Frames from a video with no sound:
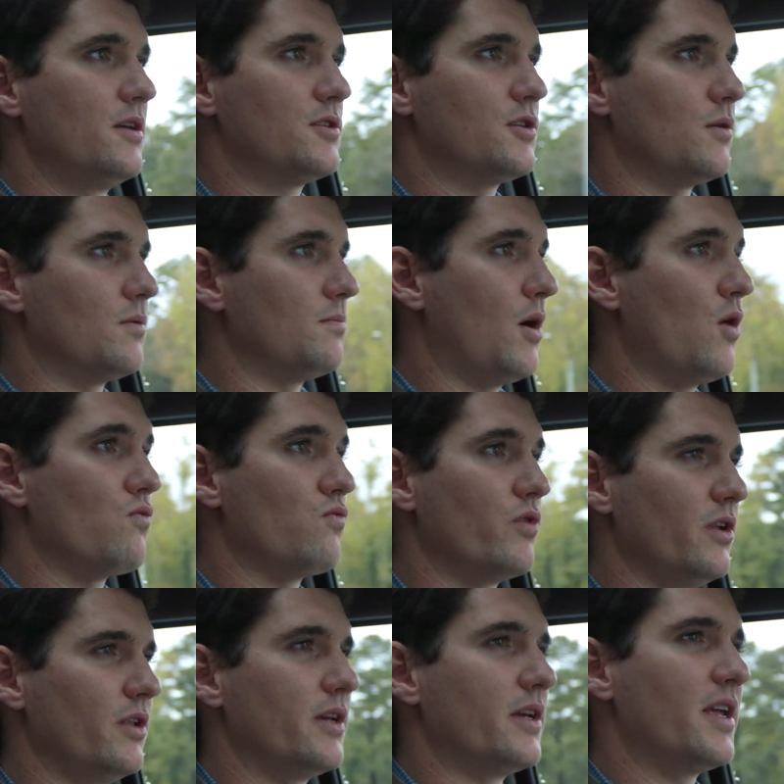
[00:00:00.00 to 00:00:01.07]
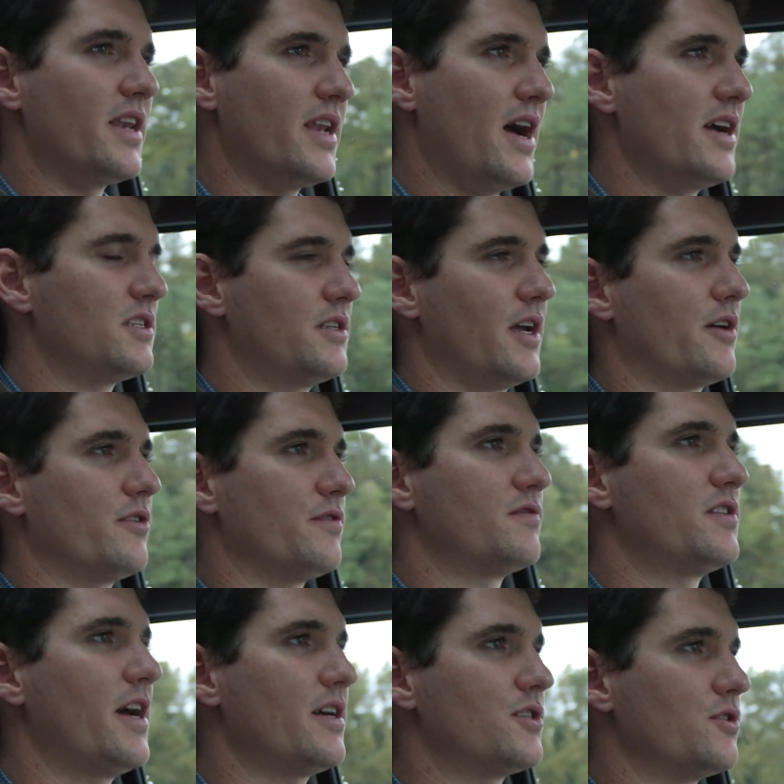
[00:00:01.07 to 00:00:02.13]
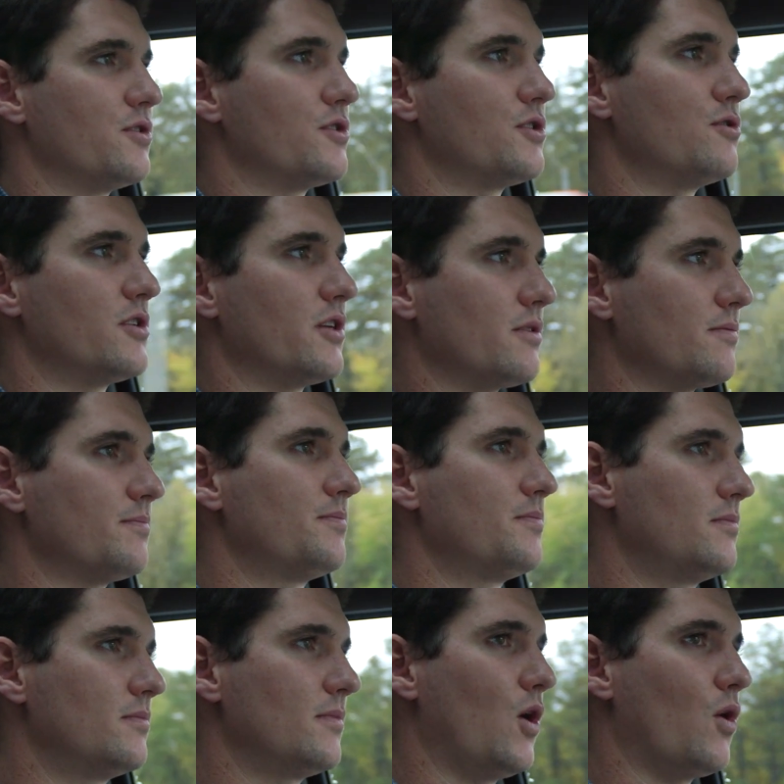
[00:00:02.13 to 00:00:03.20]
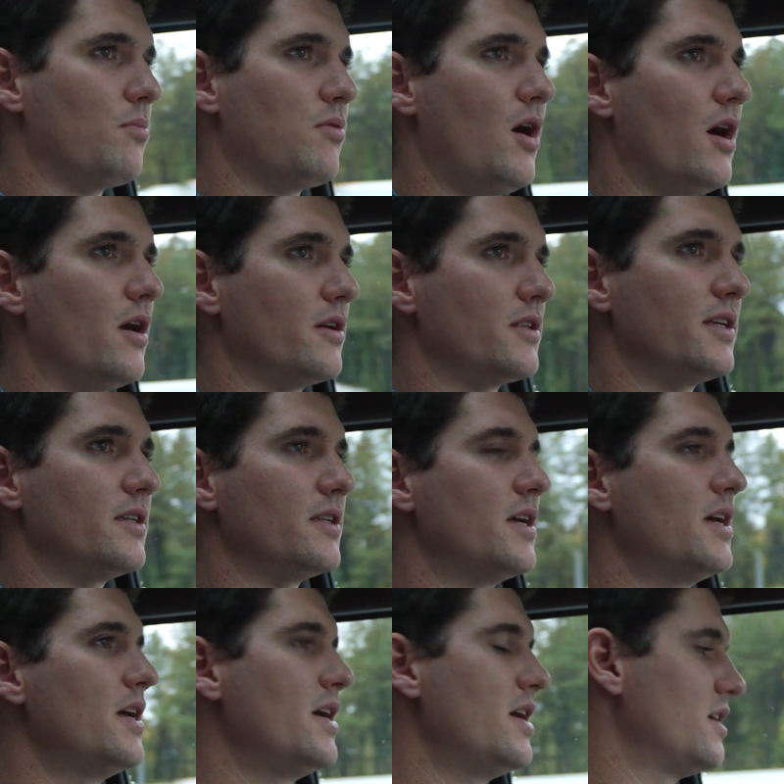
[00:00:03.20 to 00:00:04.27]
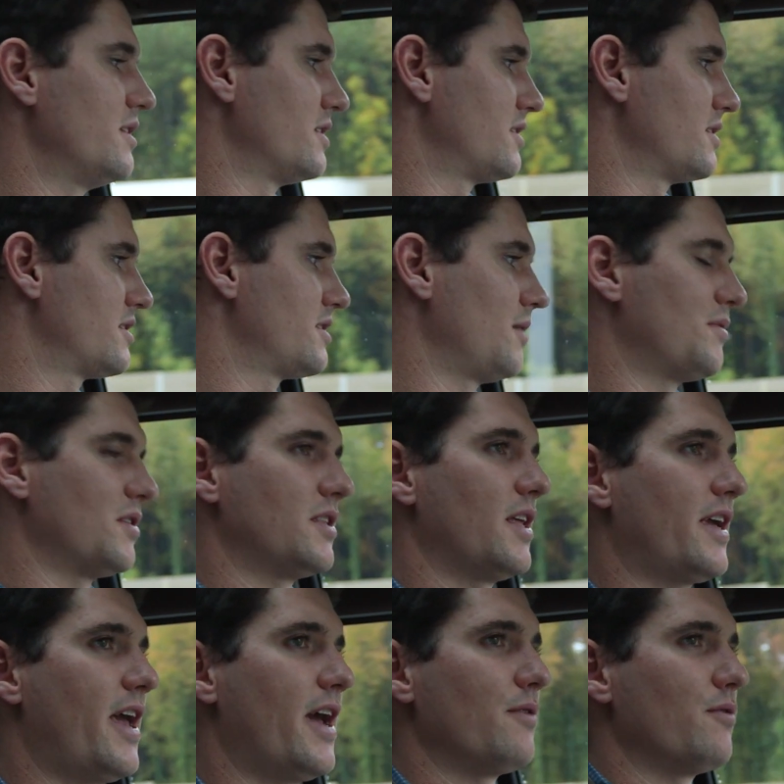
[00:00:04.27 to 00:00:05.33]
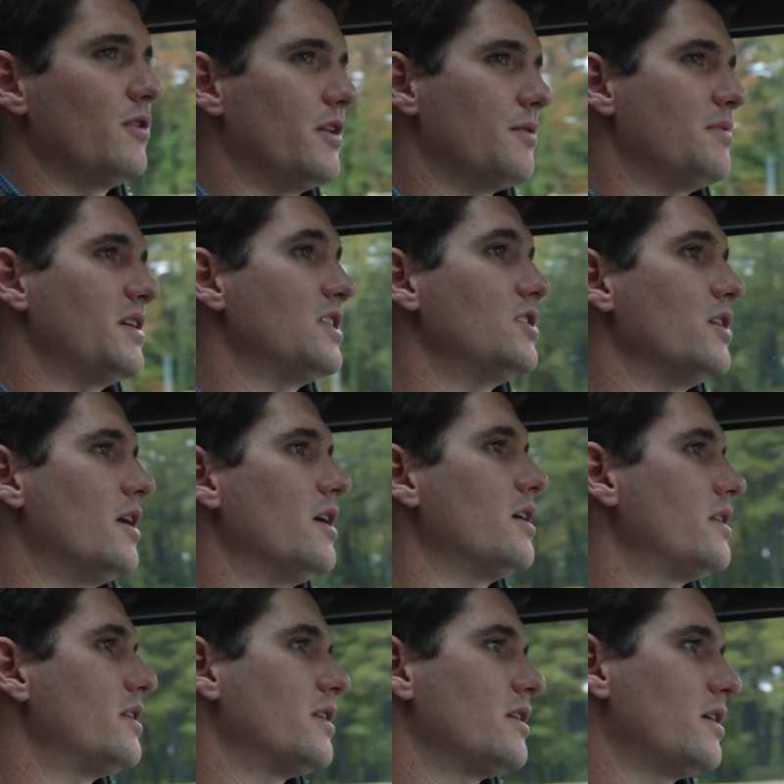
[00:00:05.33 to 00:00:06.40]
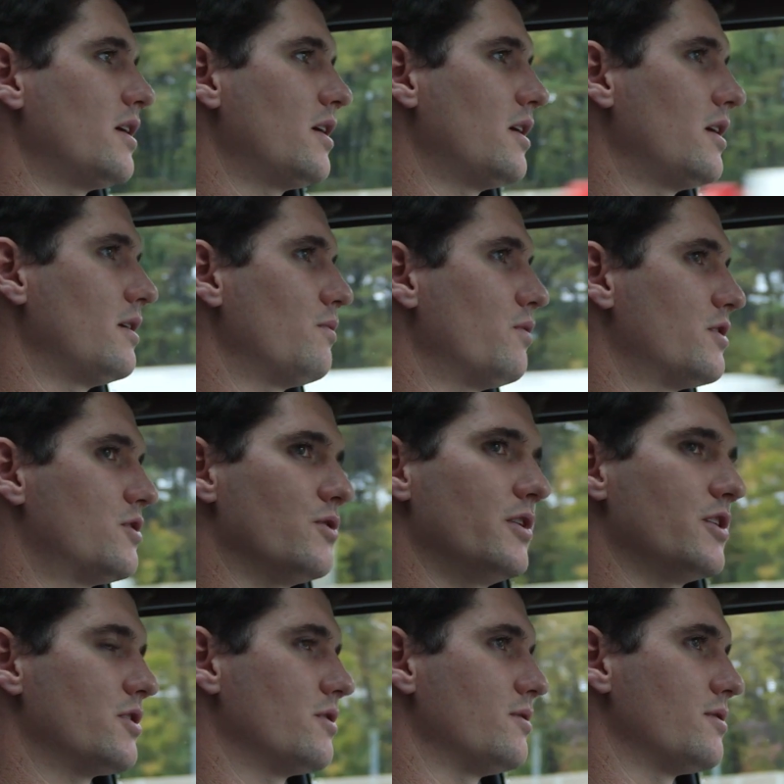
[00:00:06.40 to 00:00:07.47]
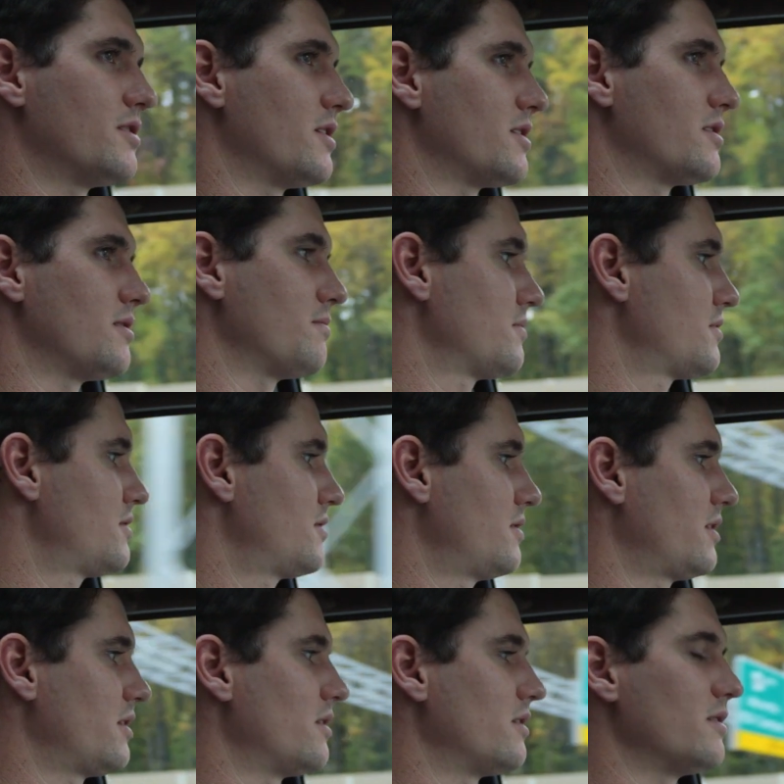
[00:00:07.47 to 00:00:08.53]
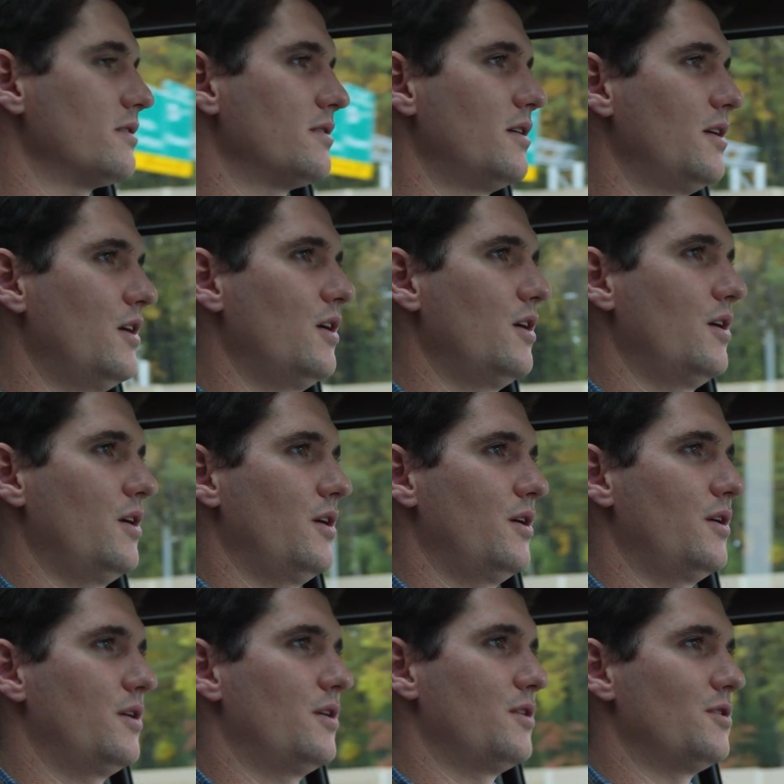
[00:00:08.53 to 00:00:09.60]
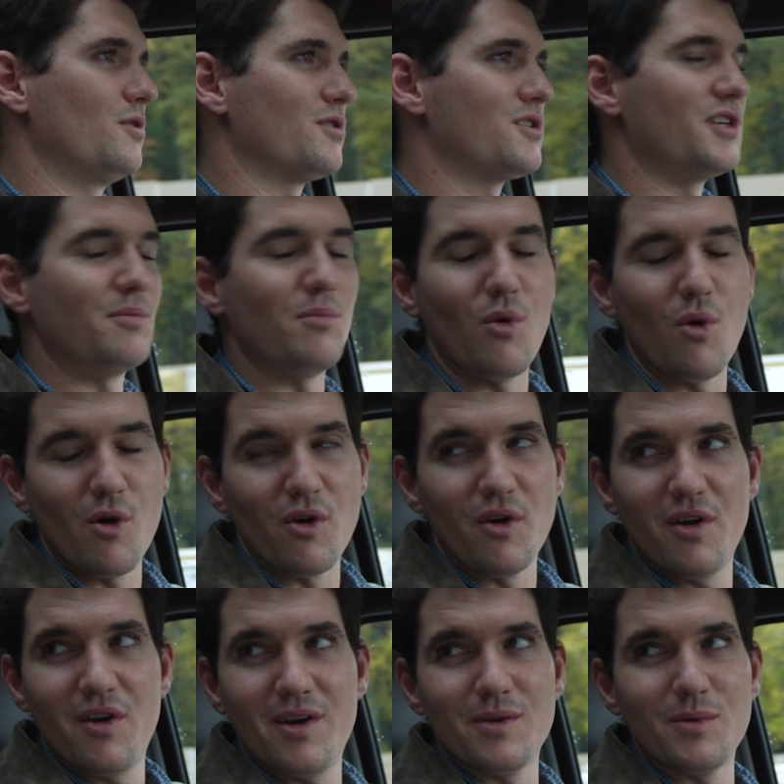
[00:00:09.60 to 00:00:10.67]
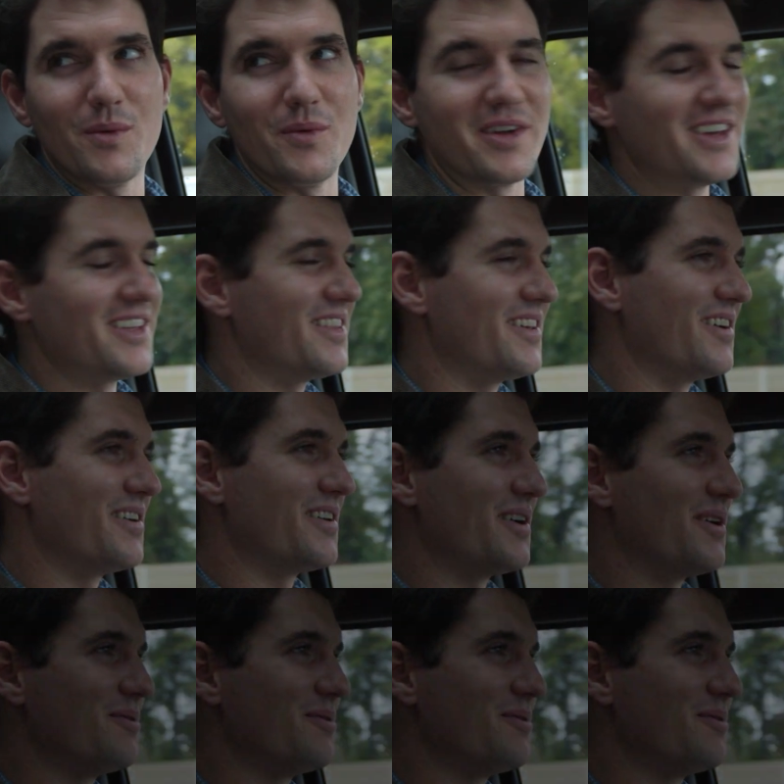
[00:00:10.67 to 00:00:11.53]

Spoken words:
some really nice decorative textures using our product. And this is something that can't really be done with traditional systems, and you'll see more when we get there.